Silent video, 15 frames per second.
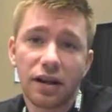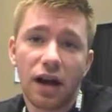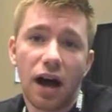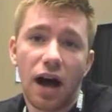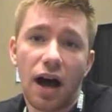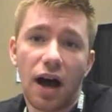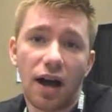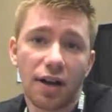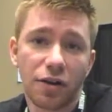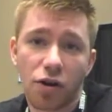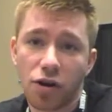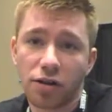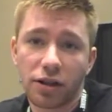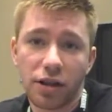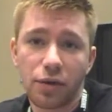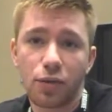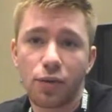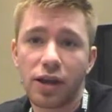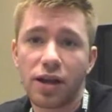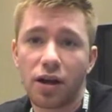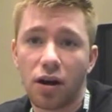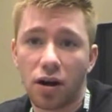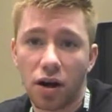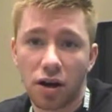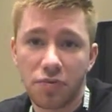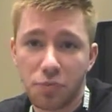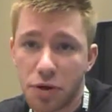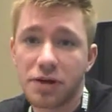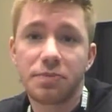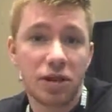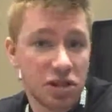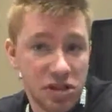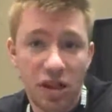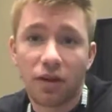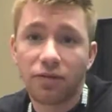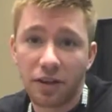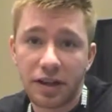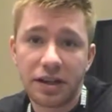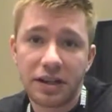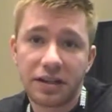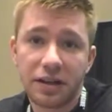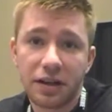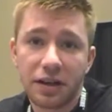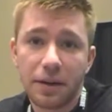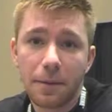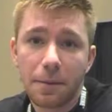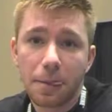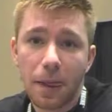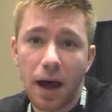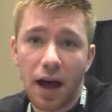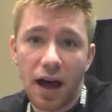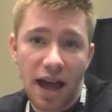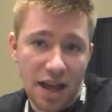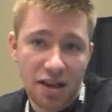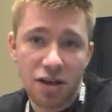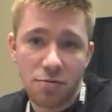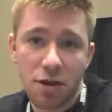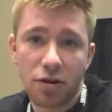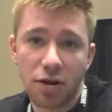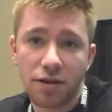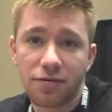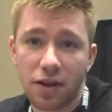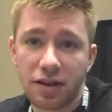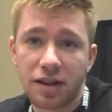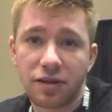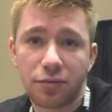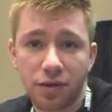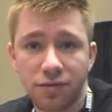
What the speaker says: Currently, we are pretty much self-funded and community funded.